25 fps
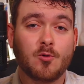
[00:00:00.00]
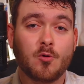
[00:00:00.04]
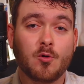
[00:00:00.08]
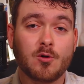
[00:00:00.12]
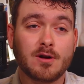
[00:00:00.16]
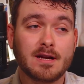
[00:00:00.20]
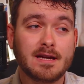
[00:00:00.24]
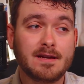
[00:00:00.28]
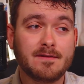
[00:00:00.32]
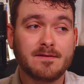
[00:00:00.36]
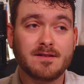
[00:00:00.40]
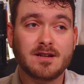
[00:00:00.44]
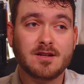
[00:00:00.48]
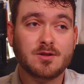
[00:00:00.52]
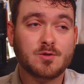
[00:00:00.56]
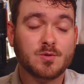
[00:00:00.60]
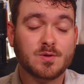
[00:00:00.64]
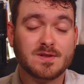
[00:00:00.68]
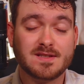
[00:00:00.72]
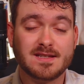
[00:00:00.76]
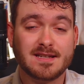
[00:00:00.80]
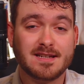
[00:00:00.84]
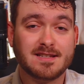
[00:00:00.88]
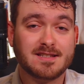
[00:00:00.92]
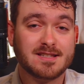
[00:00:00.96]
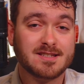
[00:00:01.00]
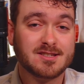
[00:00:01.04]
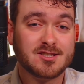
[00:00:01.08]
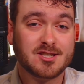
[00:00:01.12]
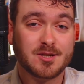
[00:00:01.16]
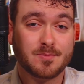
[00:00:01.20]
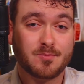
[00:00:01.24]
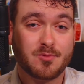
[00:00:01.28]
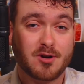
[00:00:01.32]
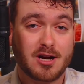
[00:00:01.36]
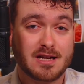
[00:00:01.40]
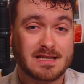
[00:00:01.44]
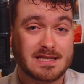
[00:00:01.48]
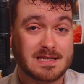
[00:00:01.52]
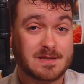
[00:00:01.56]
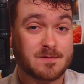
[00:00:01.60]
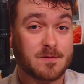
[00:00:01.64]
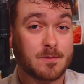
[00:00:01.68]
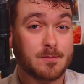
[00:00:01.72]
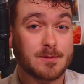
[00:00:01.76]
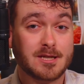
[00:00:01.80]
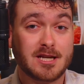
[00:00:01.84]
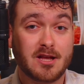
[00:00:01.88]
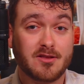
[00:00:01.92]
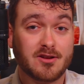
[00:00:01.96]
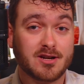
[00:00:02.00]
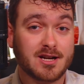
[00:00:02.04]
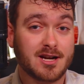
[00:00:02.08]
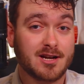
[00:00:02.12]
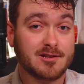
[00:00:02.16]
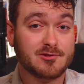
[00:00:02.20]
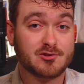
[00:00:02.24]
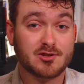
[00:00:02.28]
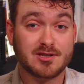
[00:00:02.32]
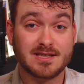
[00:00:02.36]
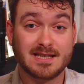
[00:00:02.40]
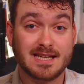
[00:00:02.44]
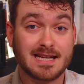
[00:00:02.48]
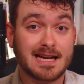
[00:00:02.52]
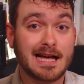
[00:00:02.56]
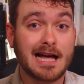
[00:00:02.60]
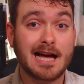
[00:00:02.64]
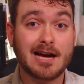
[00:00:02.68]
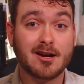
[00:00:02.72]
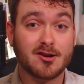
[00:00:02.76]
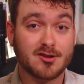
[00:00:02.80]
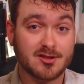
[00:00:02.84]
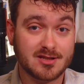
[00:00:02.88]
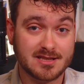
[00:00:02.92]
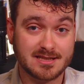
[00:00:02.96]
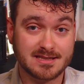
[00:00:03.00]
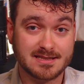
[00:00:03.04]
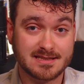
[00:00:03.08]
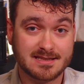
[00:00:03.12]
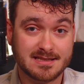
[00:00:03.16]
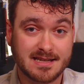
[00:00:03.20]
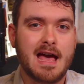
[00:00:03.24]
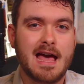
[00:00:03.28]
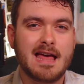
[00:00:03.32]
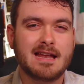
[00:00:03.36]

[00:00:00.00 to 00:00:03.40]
or even a dual citizenship process from another country like Ireland.